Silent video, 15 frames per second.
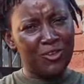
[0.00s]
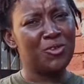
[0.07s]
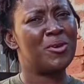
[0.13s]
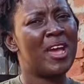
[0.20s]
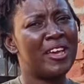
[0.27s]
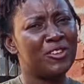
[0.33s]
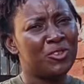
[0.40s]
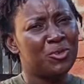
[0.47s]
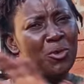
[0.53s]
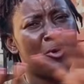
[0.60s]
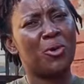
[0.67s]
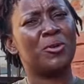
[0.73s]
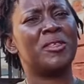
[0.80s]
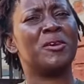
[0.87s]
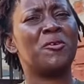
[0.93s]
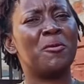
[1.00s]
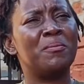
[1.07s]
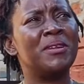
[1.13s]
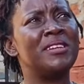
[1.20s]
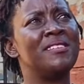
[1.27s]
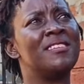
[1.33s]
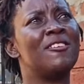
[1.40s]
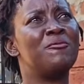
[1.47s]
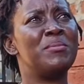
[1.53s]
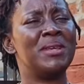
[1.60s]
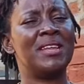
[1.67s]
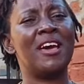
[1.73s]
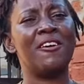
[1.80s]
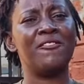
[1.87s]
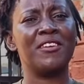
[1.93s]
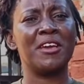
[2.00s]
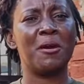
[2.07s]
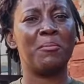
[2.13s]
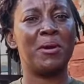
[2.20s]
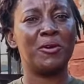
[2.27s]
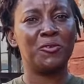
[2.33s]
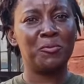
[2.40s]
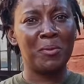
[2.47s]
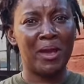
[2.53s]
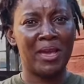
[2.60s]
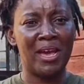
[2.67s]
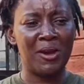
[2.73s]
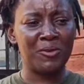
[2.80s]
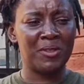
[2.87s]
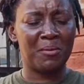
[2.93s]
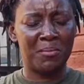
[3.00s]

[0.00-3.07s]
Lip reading: You guys know all the complaints I've been having about my house,